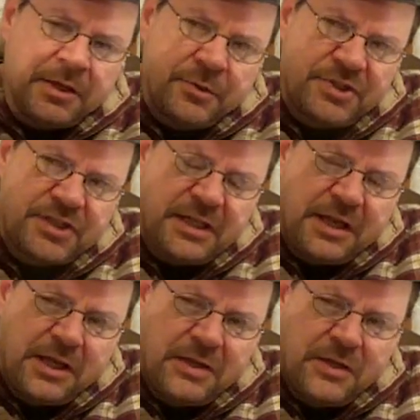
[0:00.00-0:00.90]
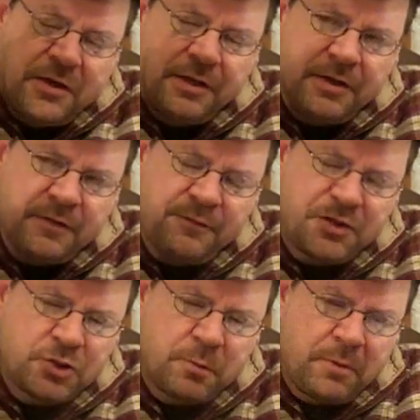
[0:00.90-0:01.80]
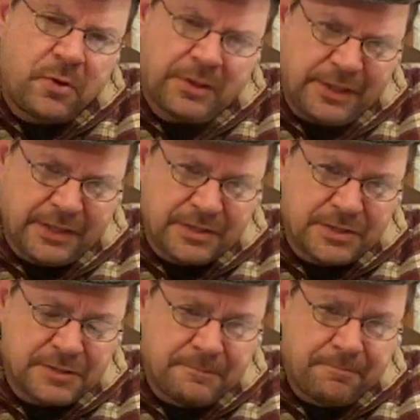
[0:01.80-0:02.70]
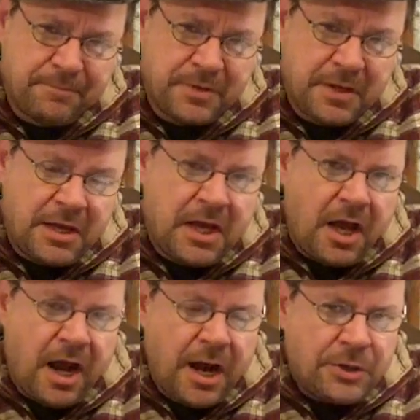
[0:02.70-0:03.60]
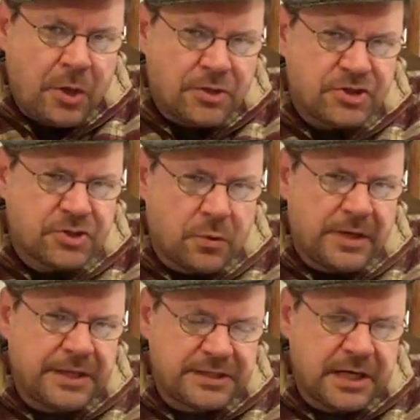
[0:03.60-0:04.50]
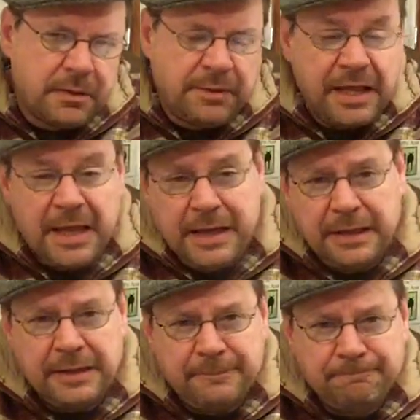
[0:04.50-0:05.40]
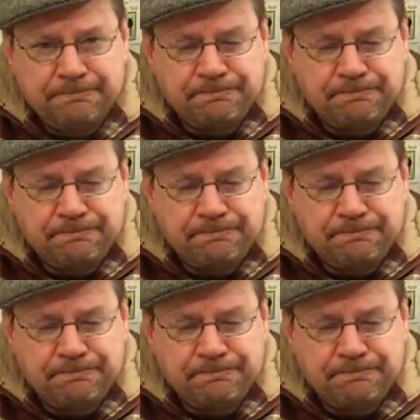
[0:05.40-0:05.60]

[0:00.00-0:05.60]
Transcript: you'll see younger official bottlings are not scoring terribly highly.